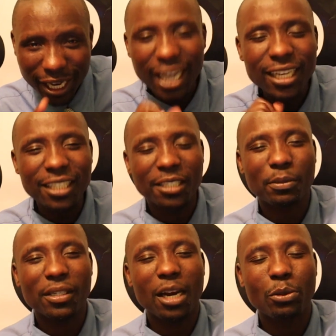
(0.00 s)
kindly
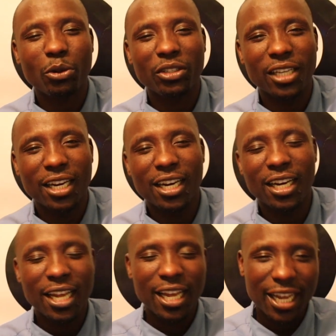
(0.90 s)
subscribe to our channel
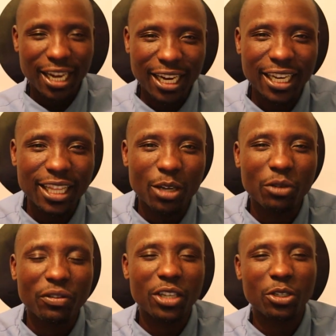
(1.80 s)
click the
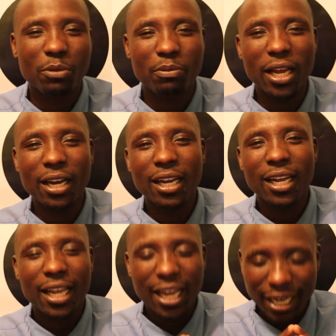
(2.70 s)
notification bell
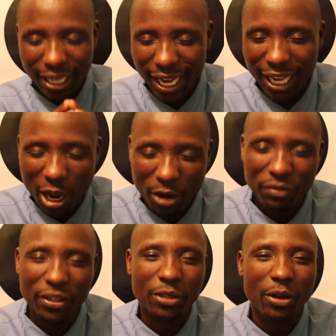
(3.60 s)
and like our
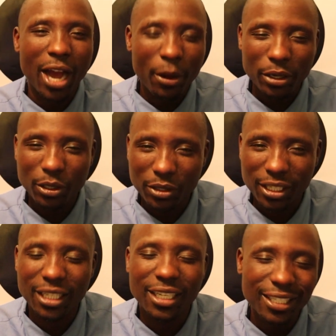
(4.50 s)
video. I want to
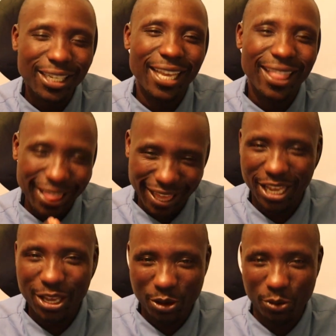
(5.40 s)
still say
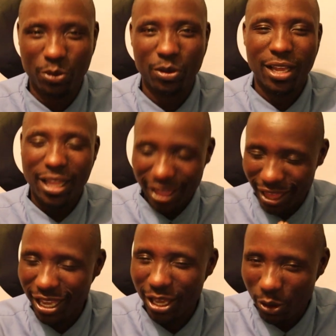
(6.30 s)
thank you.
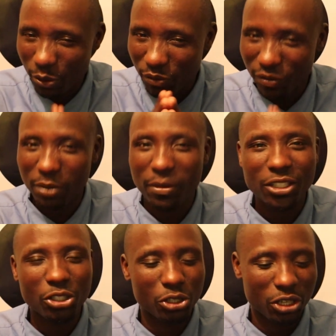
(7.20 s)
Thank you very
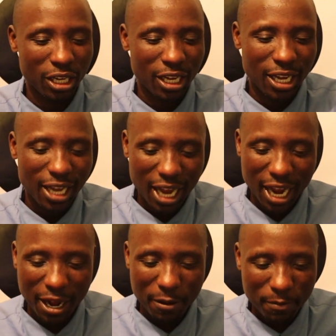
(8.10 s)
much.
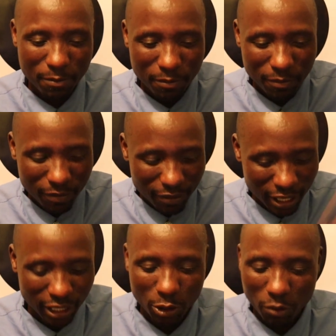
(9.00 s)
Um,
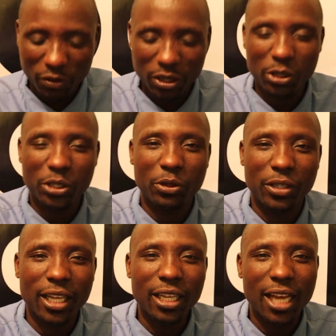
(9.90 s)
the two videos
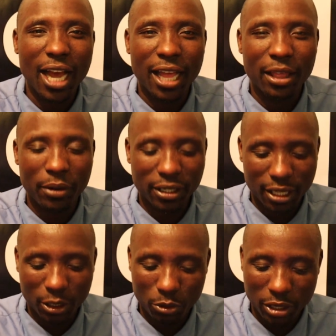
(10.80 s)
today are the ones
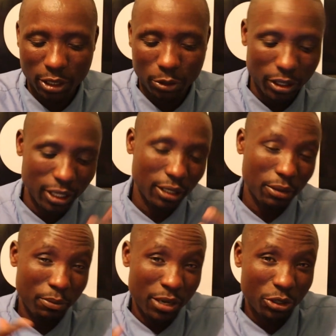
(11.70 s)
that we are doing
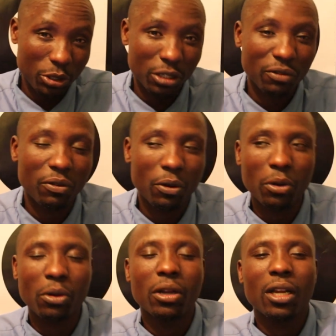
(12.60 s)
mentions
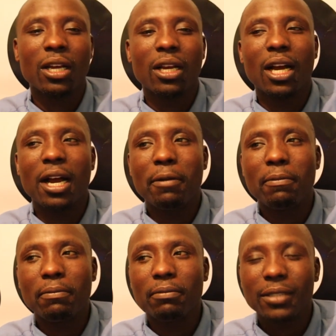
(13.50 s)
for
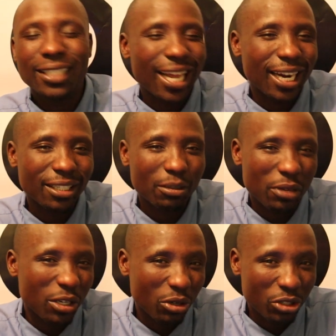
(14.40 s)
um, Sarah's
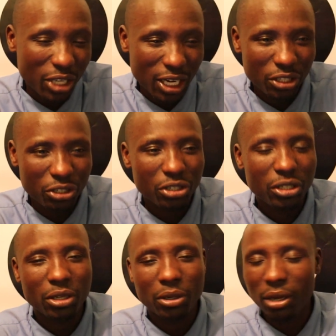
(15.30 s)
medical
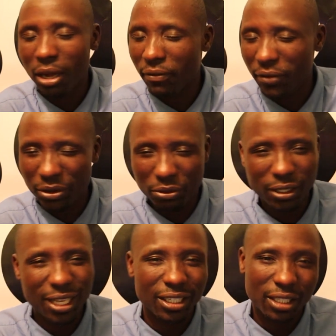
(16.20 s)
challenge. Uh,
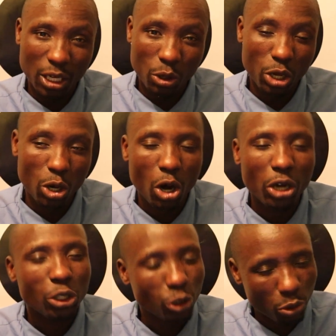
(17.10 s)
fundraiser is still going
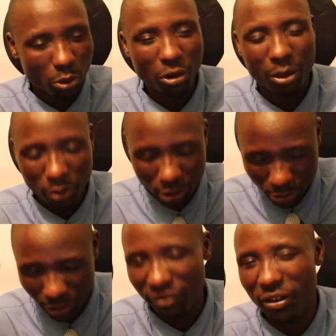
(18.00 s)
on. Tomorrow I'm going
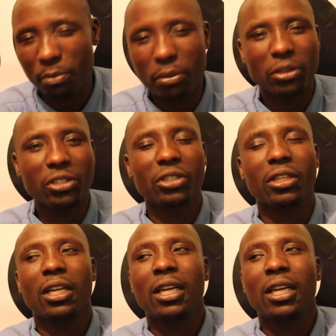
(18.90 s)
to give a report.